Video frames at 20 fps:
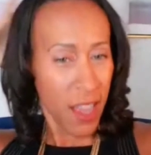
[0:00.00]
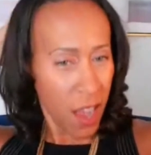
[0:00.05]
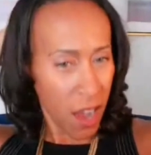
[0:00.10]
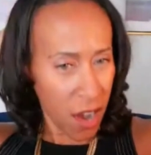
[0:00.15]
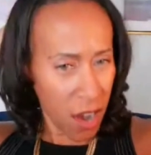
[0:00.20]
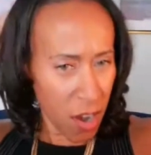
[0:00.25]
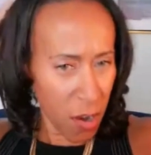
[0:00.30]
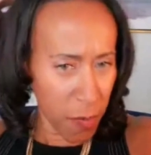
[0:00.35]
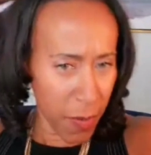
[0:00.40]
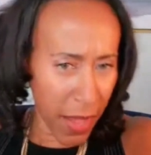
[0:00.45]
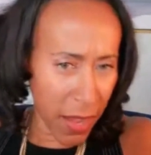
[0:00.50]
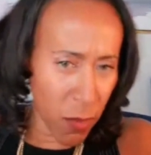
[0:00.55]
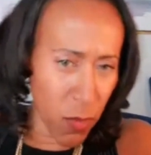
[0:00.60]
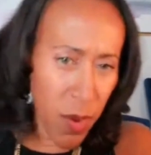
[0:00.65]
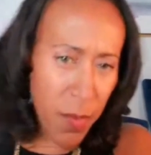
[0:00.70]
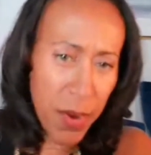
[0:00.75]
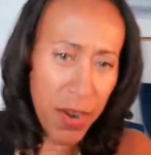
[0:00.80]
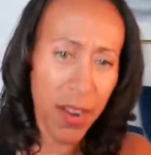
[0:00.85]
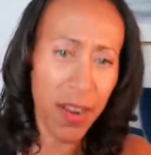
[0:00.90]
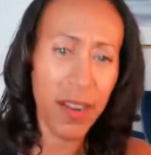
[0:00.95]
Oh, Black
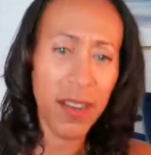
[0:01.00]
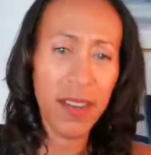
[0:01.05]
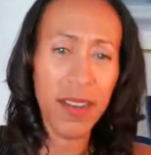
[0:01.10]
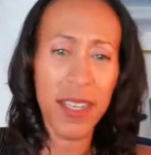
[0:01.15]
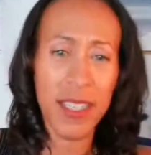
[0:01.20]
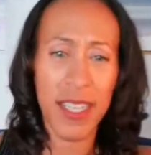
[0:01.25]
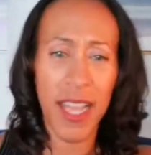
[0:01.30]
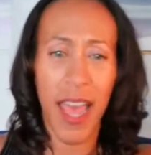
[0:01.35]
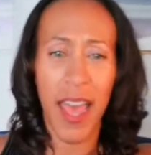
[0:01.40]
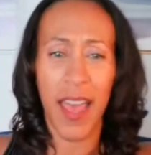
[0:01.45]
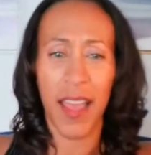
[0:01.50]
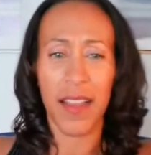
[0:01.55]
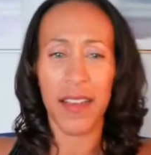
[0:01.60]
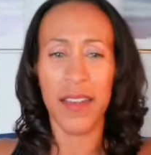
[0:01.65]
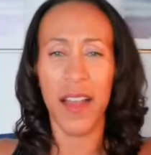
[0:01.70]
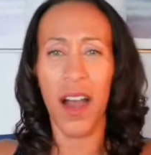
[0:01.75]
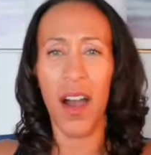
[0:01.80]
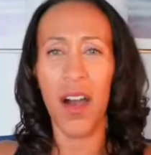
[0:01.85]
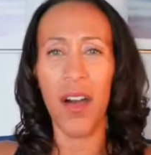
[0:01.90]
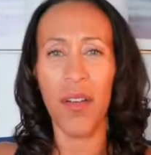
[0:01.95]
women are under attack.
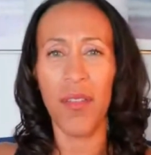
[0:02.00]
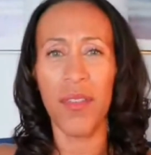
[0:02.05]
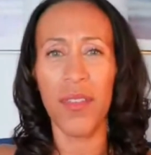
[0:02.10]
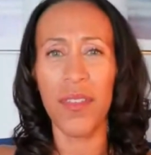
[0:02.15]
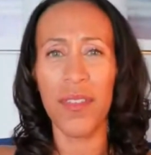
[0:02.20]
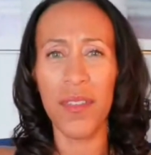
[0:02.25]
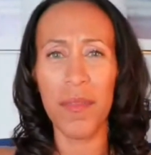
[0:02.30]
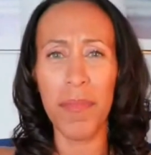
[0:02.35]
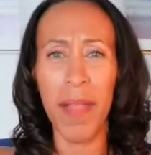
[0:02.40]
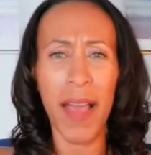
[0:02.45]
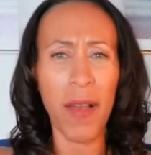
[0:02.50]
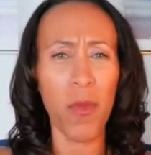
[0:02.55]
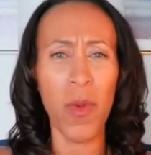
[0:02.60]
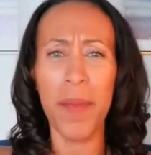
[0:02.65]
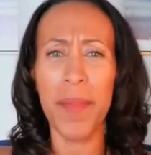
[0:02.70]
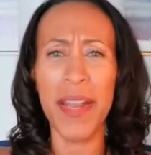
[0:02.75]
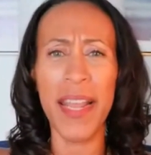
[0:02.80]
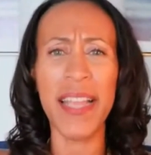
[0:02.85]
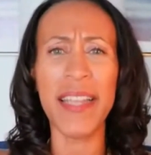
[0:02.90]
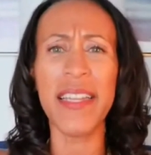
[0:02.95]
No, Black
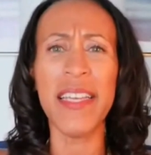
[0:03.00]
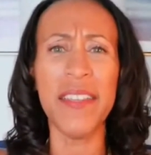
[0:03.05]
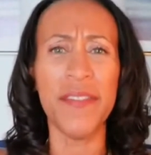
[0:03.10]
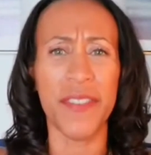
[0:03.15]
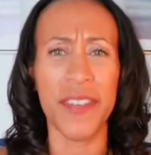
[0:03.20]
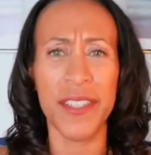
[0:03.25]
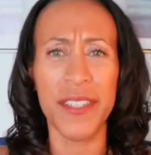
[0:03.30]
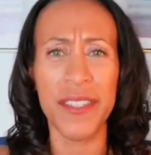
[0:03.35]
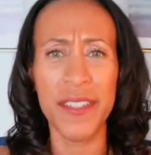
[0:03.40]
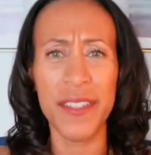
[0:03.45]
women ain't leaving.